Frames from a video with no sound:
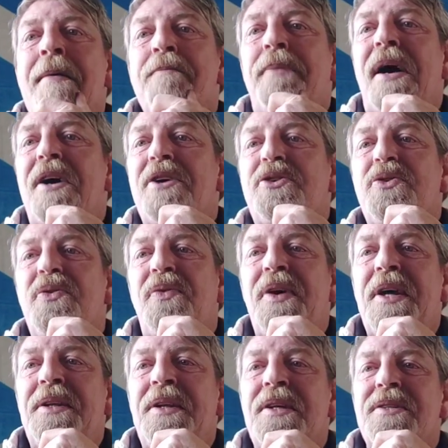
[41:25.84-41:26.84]
Partial
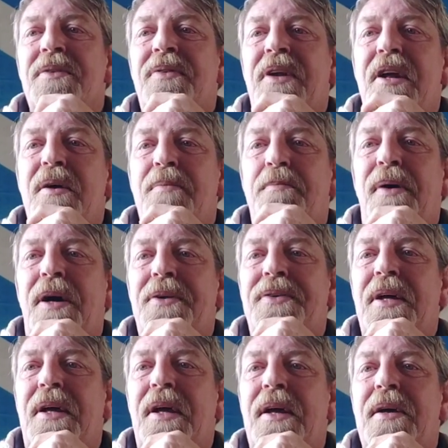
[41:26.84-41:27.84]
findings of Grey
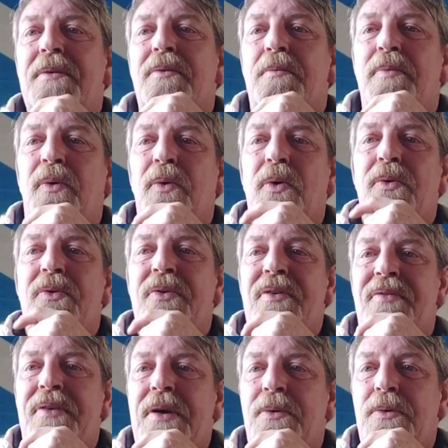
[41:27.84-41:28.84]
Partygate report
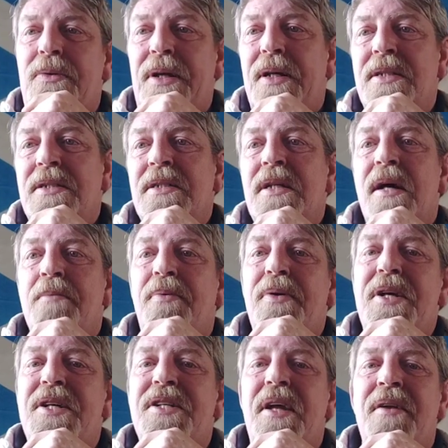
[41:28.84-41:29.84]
revealed. The
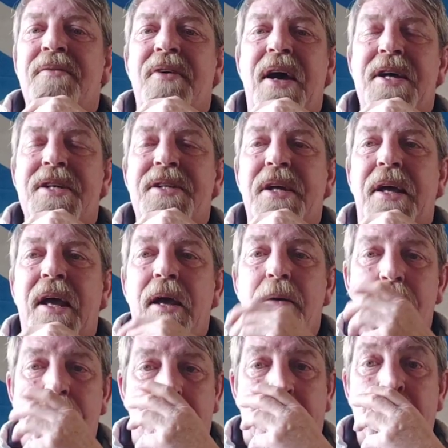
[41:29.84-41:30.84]
police
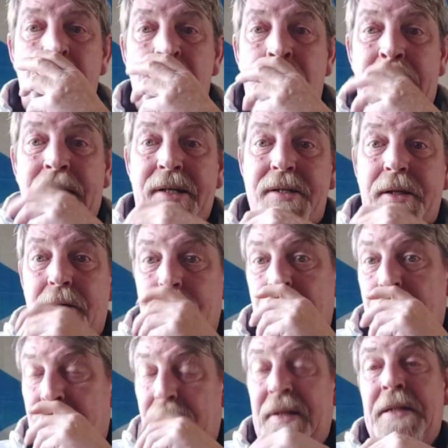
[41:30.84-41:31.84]
investigate Prime Minister.
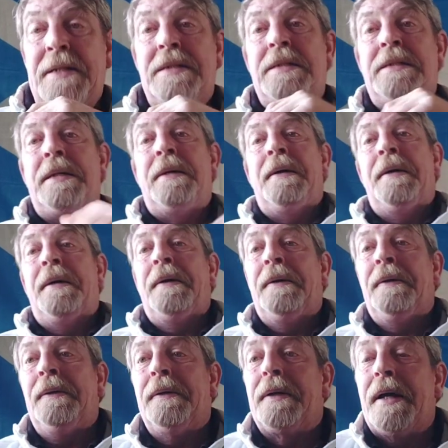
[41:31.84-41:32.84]

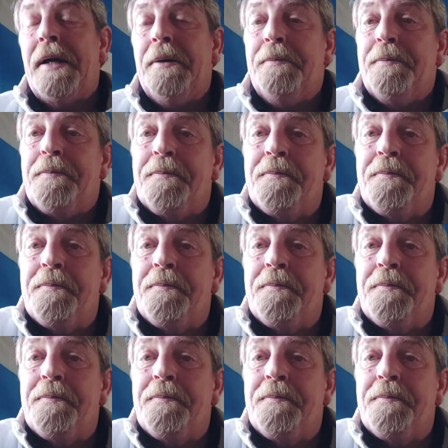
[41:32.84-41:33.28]
All right.